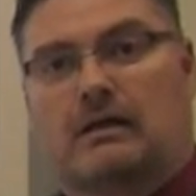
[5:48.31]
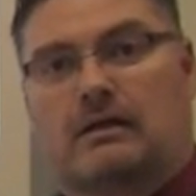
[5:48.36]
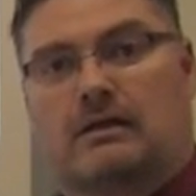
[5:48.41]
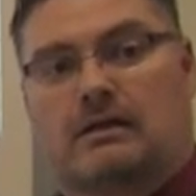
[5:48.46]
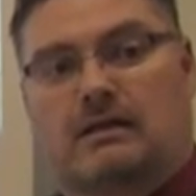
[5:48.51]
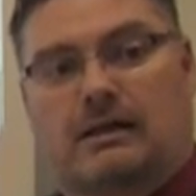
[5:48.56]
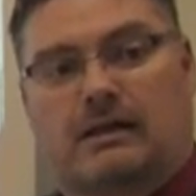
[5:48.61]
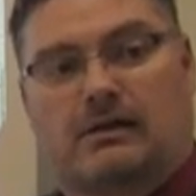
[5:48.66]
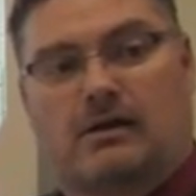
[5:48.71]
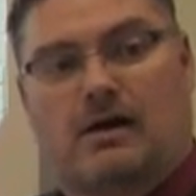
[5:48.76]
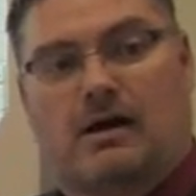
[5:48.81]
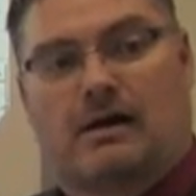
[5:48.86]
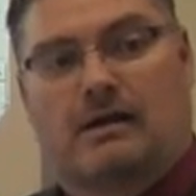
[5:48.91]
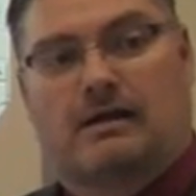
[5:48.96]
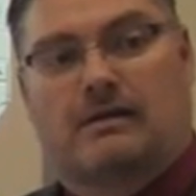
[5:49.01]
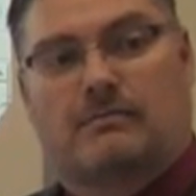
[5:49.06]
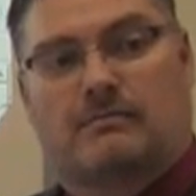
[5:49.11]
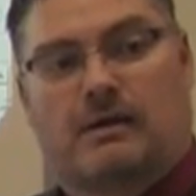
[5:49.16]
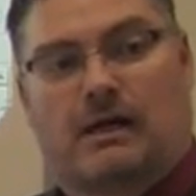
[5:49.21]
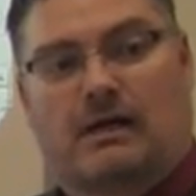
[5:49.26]
click on
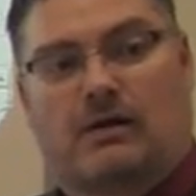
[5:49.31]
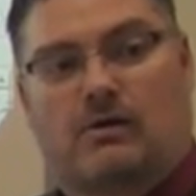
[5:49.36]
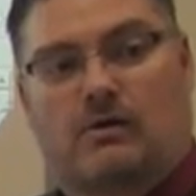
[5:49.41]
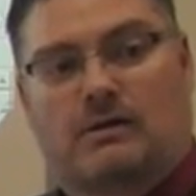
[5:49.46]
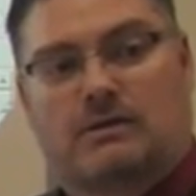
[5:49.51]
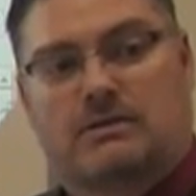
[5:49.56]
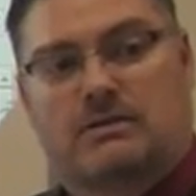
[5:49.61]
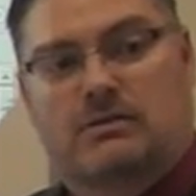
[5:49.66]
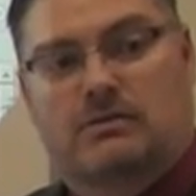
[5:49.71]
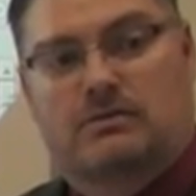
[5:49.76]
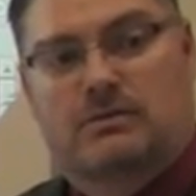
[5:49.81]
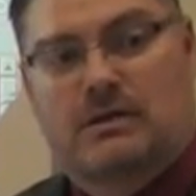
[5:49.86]
it by going to